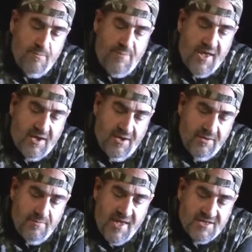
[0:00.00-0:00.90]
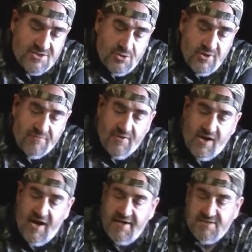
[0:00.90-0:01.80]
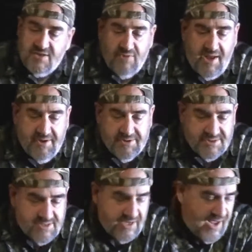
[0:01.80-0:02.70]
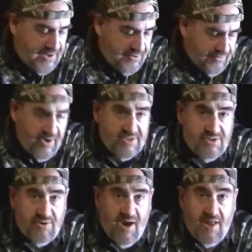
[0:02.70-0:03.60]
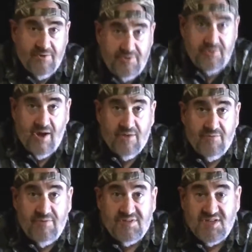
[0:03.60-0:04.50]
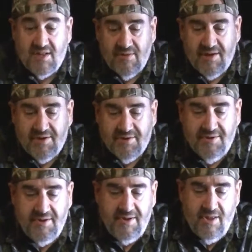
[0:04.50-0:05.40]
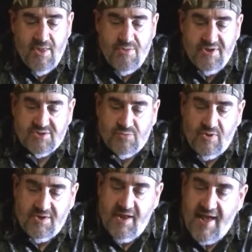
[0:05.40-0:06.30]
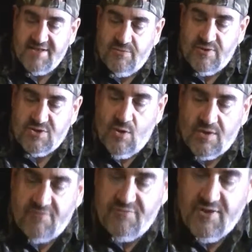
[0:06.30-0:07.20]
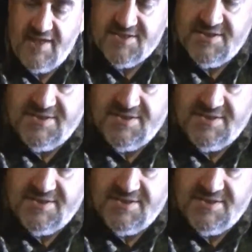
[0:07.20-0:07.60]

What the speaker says: Bic makes two different kinds of lighters. You got your $2 and your $2.50 lighter. This one has what's called a flint.